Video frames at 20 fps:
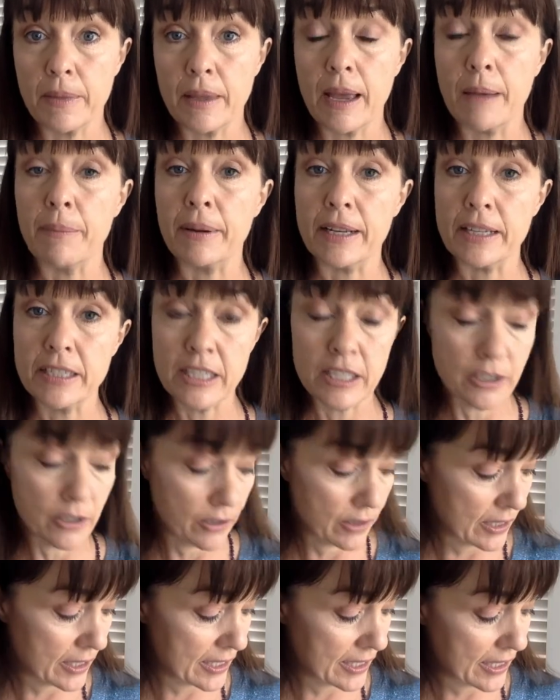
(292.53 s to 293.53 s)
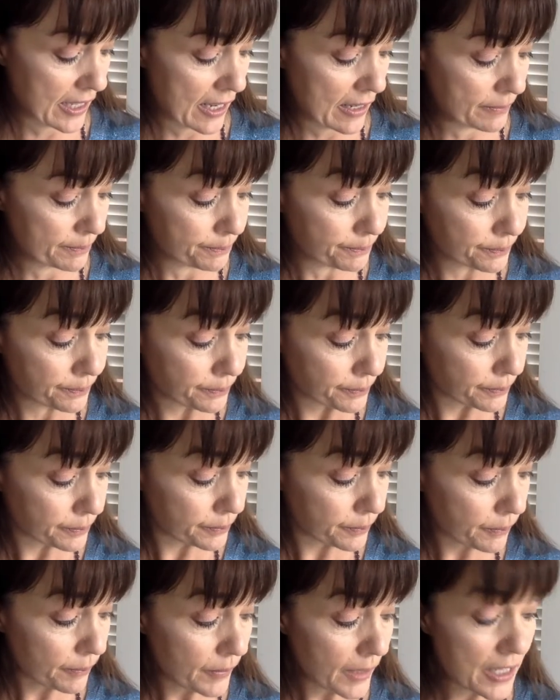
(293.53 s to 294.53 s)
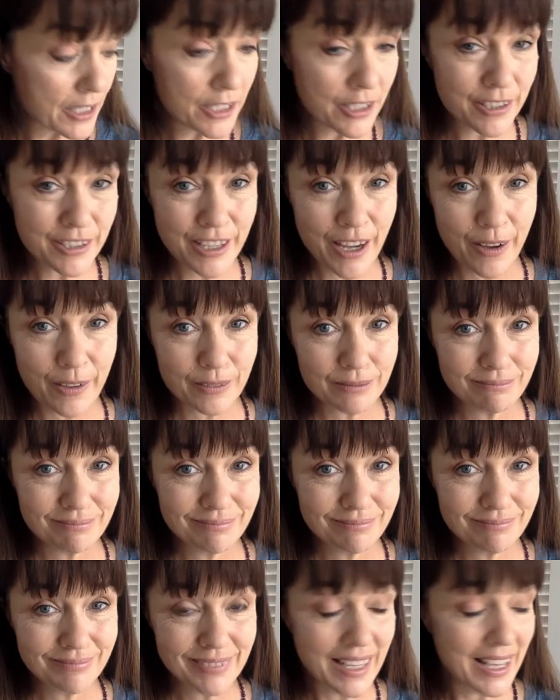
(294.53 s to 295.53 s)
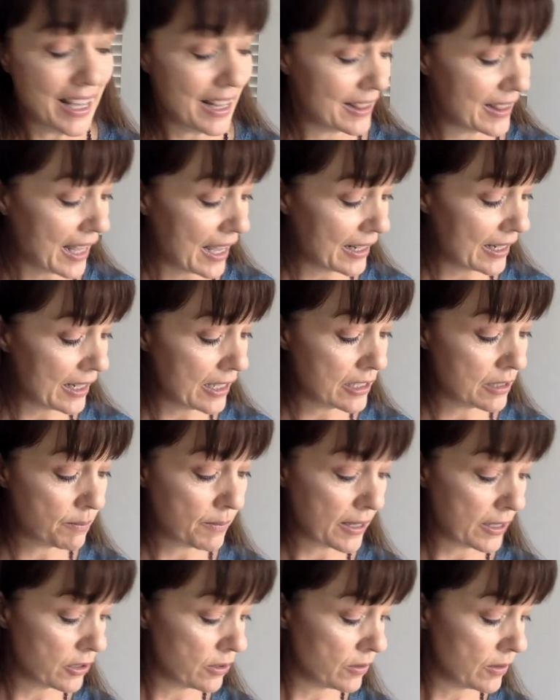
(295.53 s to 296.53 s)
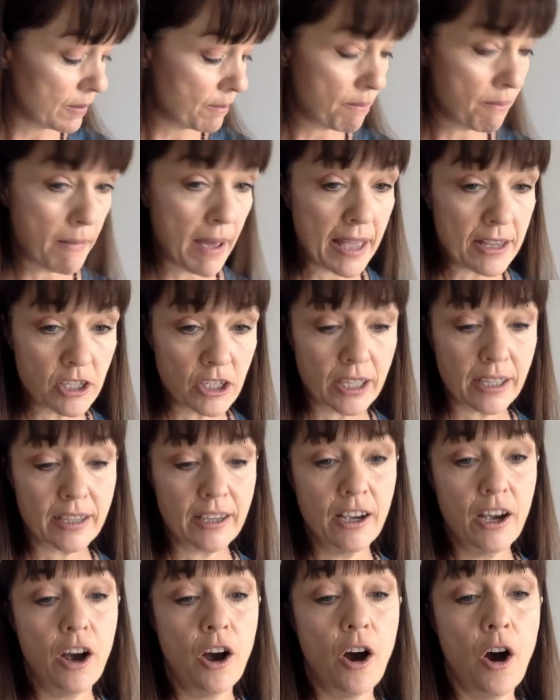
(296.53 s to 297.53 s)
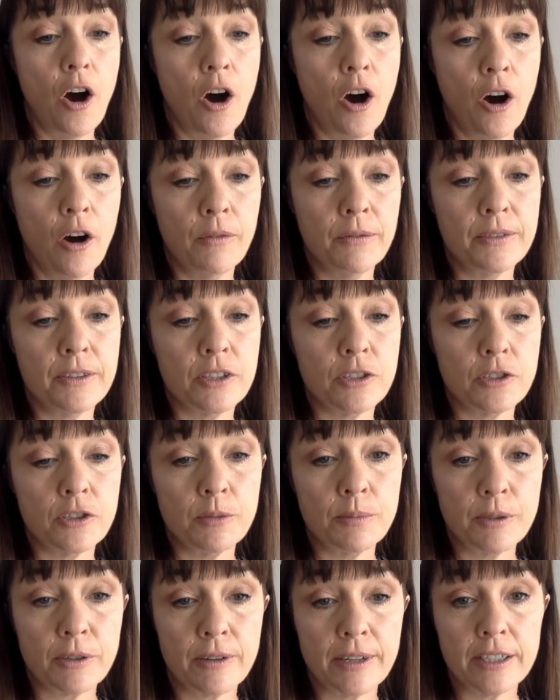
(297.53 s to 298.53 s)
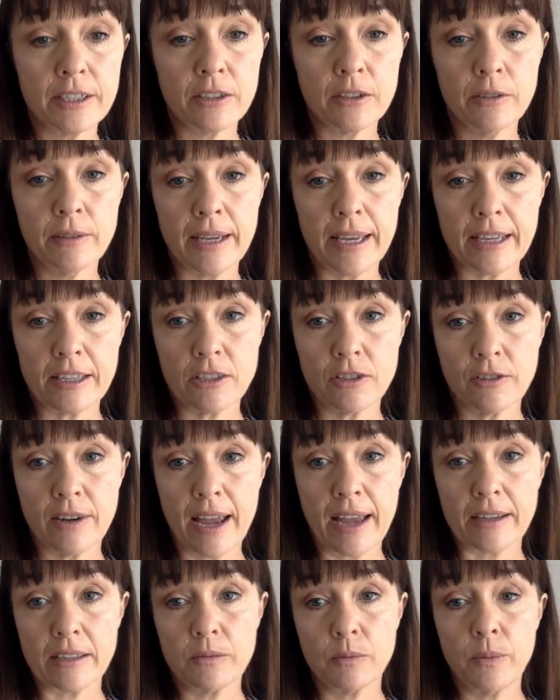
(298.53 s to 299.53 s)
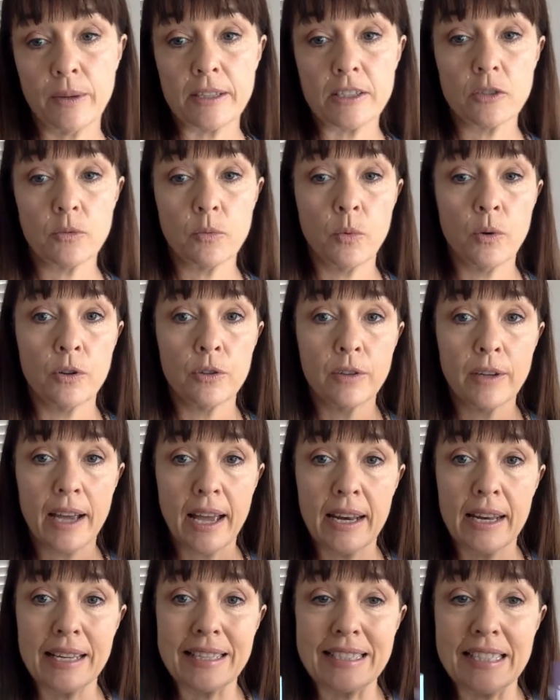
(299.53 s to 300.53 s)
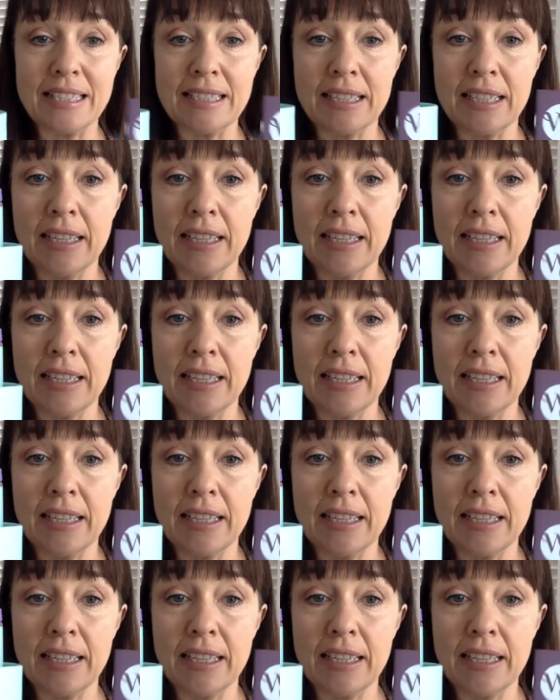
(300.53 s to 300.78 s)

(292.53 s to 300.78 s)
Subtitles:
abilities on the skin. So that leads me to the magic of the supercritical extract, which World Organics is a